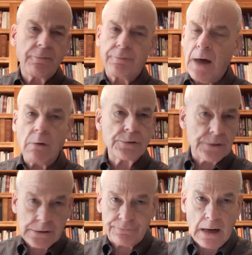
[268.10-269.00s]

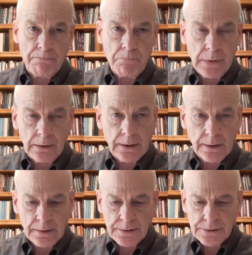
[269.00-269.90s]
thousands, if not
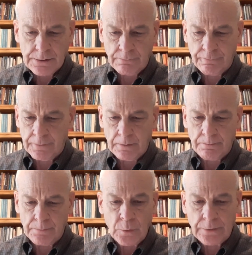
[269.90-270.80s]
millions, of
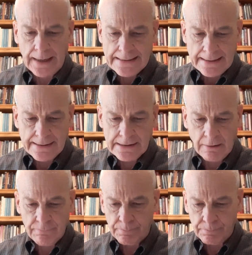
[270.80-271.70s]
mutations have